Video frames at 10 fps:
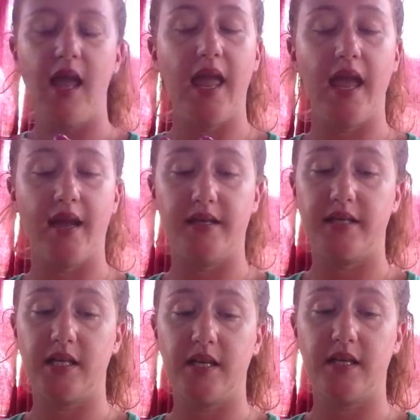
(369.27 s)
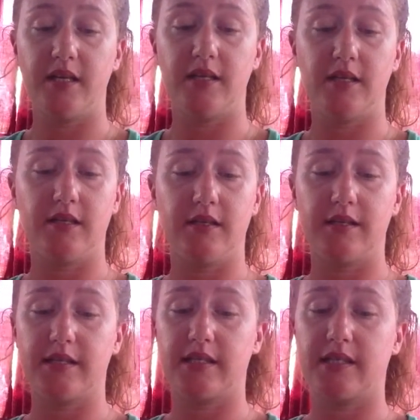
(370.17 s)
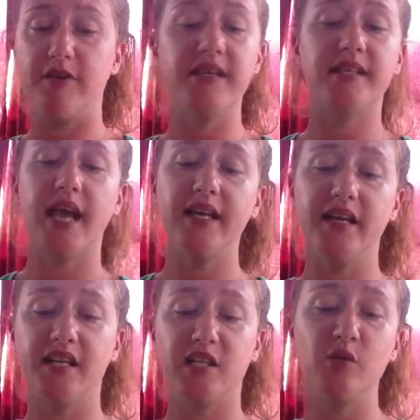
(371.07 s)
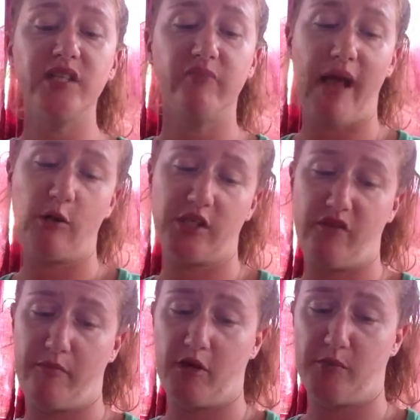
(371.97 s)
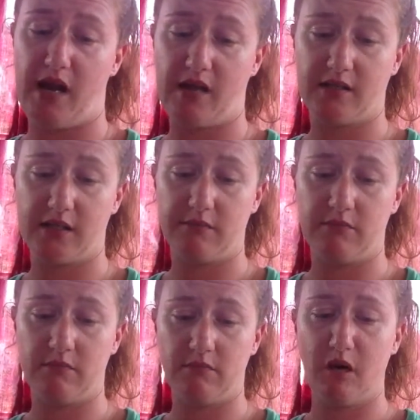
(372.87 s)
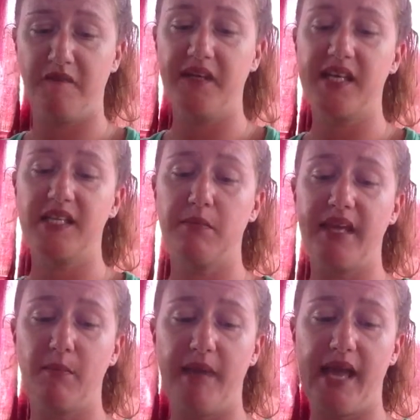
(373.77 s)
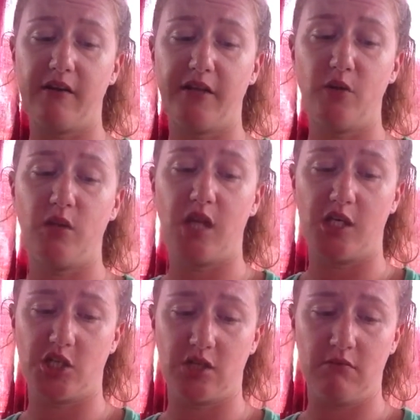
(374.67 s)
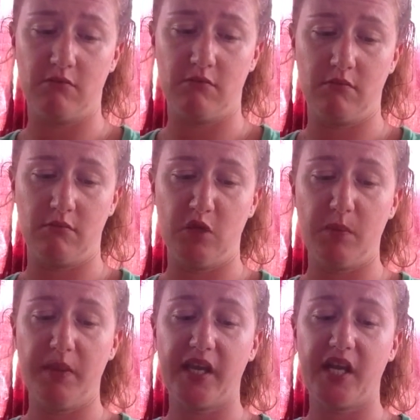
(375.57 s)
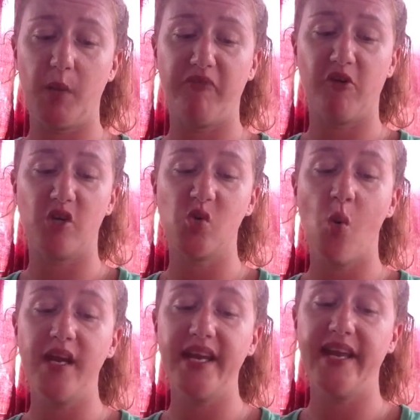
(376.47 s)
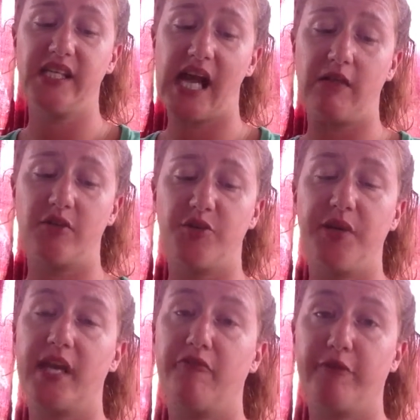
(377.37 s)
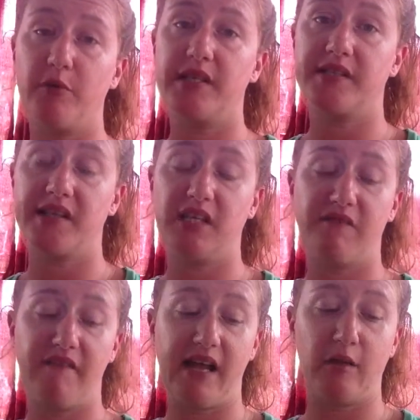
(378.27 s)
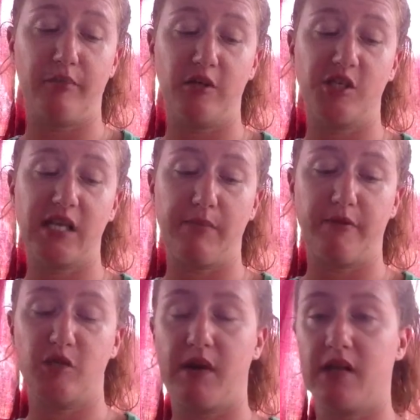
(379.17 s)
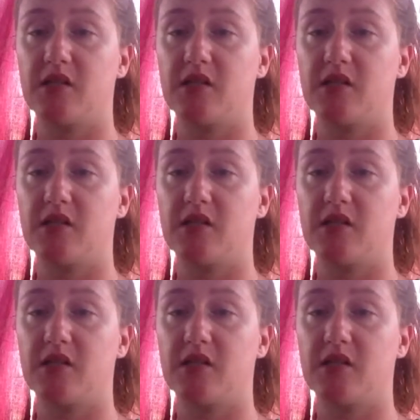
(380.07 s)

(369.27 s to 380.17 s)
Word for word: And is their design an exclusive pouch for Birchbox. Perfect as a makeup bag or cute clutch. You could pick it up for $28 or you get it free with a $65 purchase at Birchbox.